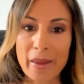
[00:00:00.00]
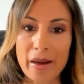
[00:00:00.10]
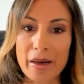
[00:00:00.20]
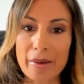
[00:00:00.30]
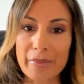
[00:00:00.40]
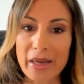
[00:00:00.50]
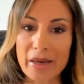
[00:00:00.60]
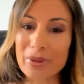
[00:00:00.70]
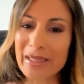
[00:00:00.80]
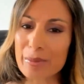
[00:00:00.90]

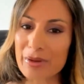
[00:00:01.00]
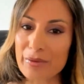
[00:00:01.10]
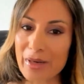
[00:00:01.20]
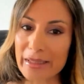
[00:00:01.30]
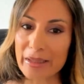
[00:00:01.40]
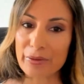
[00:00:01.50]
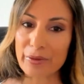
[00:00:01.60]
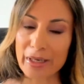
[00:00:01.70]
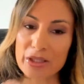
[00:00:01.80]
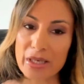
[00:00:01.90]
and really providing
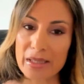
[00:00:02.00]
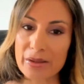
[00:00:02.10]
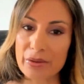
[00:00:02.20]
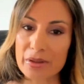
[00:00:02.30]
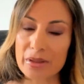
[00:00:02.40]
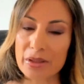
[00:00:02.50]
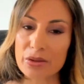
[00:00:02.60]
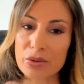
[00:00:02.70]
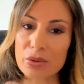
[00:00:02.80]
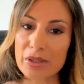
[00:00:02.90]
franchise owners the
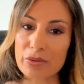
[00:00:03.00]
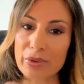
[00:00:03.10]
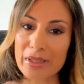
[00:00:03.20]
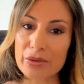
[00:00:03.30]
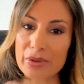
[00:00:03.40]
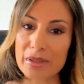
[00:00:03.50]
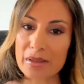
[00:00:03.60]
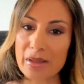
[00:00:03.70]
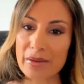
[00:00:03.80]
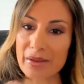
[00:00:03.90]
tools and
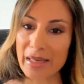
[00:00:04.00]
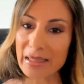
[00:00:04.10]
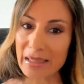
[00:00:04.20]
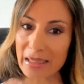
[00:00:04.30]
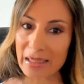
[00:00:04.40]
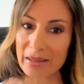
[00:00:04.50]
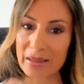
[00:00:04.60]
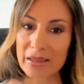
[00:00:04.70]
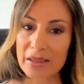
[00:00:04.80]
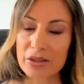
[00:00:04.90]
resources that they need
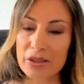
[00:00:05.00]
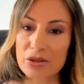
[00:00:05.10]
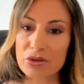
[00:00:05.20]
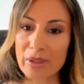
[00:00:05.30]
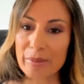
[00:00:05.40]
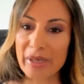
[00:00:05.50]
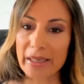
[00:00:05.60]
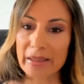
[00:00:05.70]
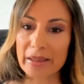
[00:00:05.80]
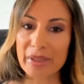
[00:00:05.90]
to
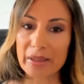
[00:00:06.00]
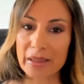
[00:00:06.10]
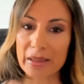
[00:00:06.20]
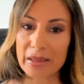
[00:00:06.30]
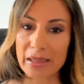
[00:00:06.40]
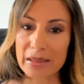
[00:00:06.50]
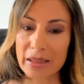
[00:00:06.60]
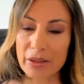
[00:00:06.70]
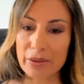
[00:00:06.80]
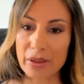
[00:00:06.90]
streamline the ability to
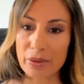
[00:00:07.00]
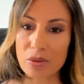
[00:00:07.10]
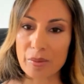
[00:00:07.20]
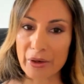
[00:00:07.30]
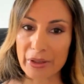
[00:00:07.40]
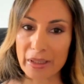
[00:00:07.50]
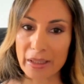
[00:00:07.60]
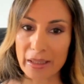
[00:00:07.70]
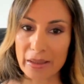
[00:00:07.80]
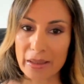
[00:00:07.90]
execute local
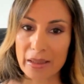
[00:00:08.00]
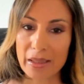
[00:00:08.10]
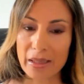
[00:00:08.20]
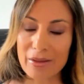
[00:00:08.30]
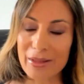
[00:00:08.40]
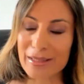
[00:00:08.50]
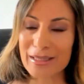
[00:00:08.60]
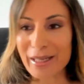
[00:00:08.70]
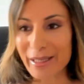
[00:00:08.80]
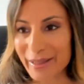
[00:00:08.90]
marketing and then
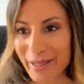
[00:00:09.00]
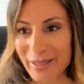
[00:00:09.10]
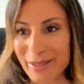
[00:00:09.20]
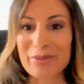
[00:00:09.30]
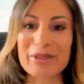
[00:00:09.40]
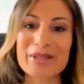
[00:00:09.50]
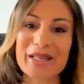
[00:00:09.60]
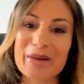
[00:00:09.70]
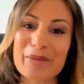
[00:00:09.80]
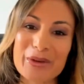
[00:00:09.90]
delight the customers
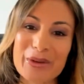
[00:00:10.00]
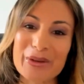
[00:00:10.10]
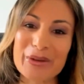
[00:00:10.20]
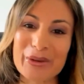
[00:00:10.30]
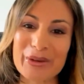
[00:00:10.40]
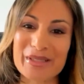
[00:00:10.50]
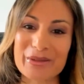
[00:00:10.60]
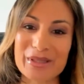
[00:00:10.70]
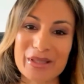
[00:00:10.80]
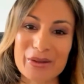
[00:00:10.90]
that come through the door as a
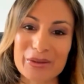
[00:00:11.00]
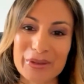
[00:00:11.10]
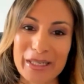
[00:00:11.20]
result,